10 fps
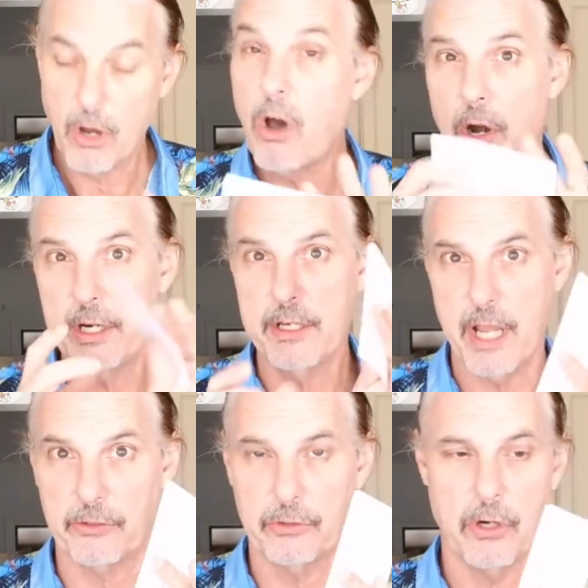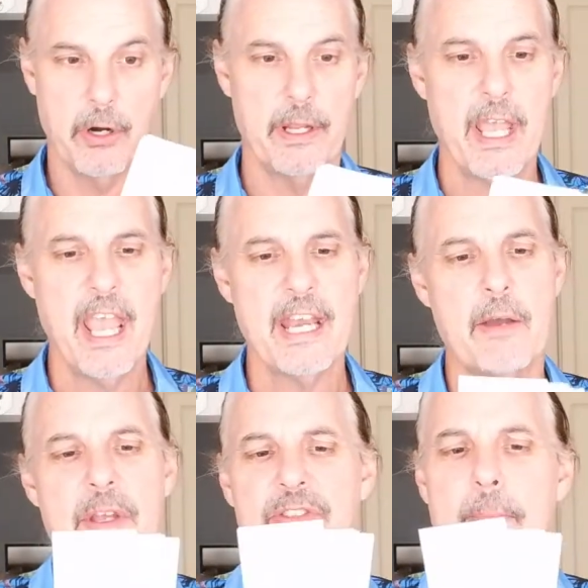on an index card.
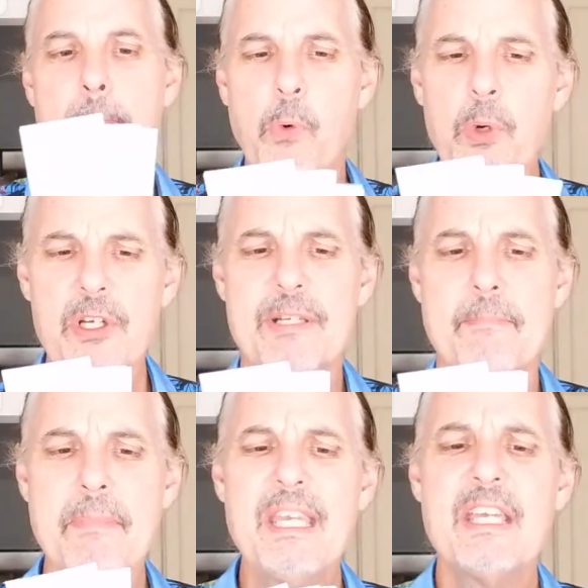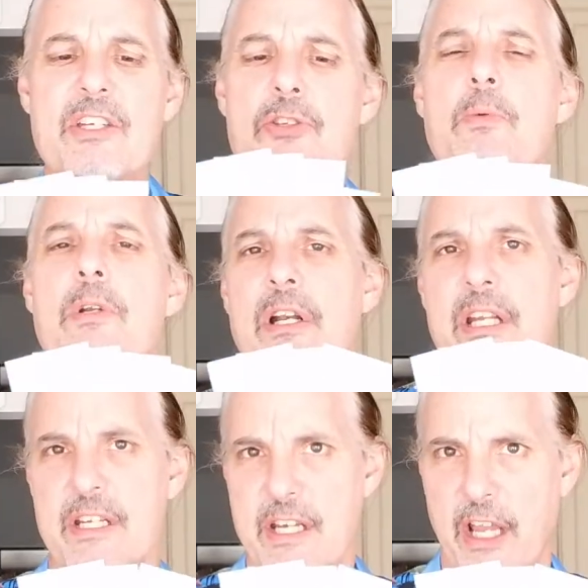Now, it's important to me to do it on an
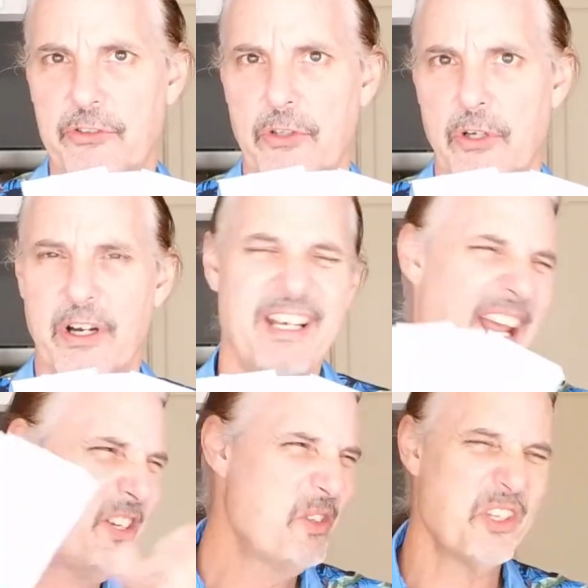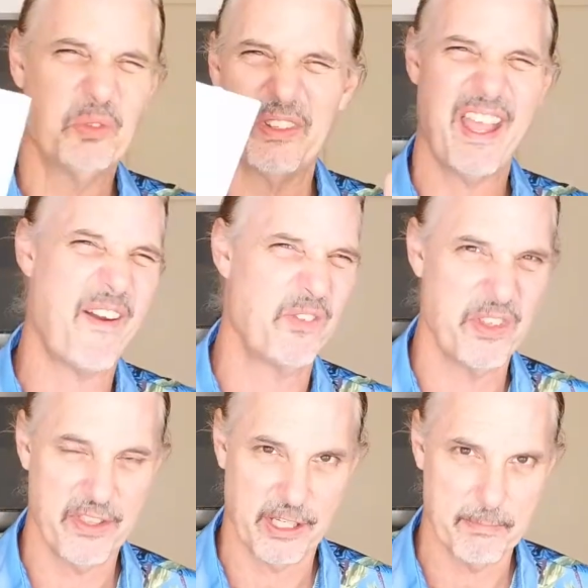index card, and I do this with
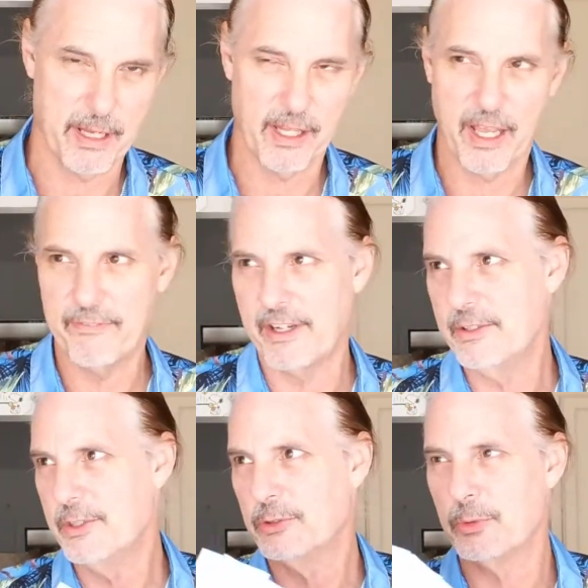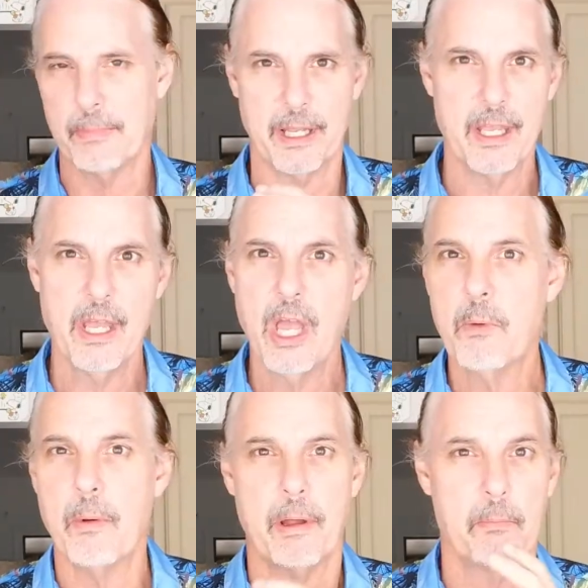everything in my life. I do this with
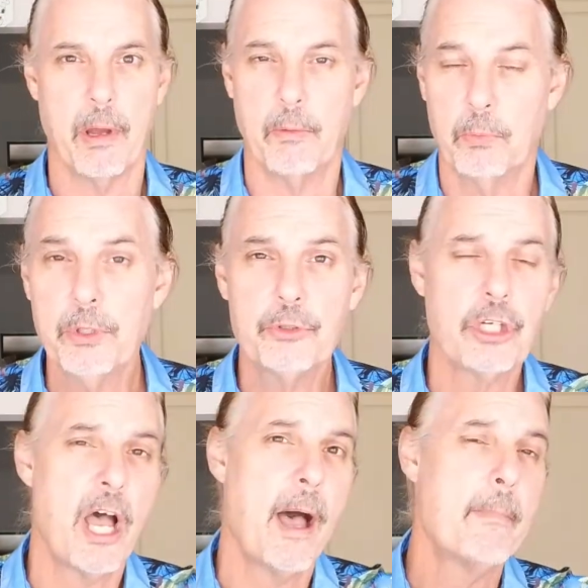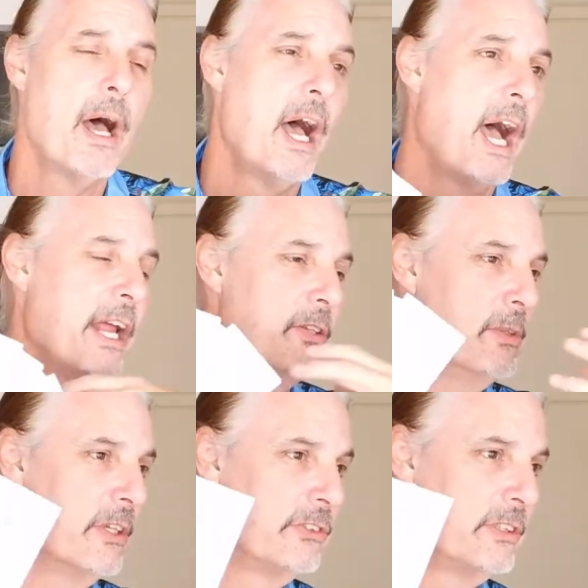my real job. I do
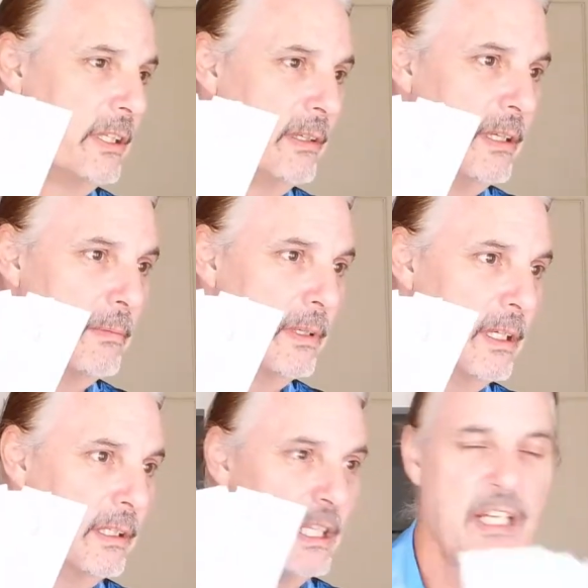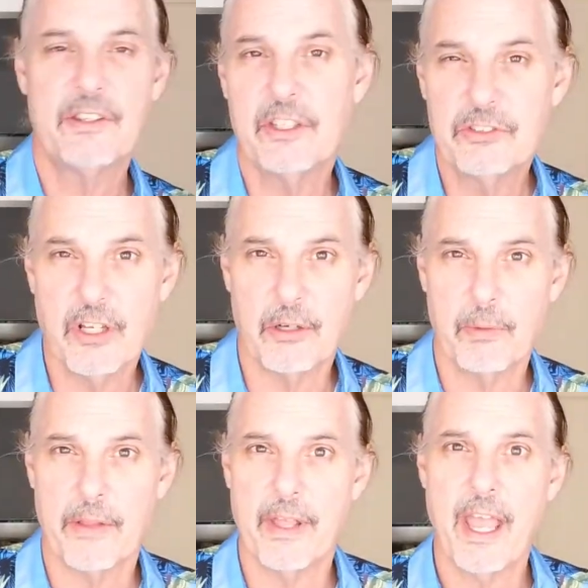this in getting things done
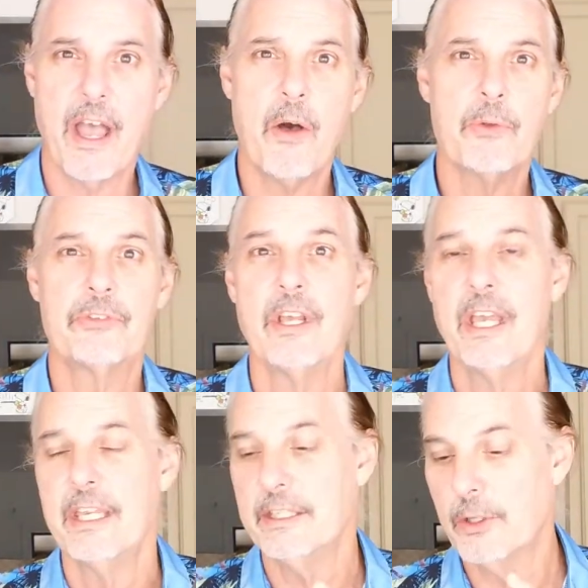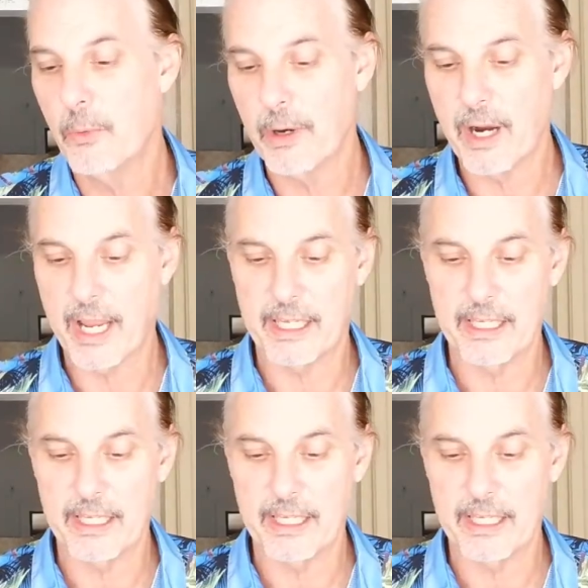around the house, where I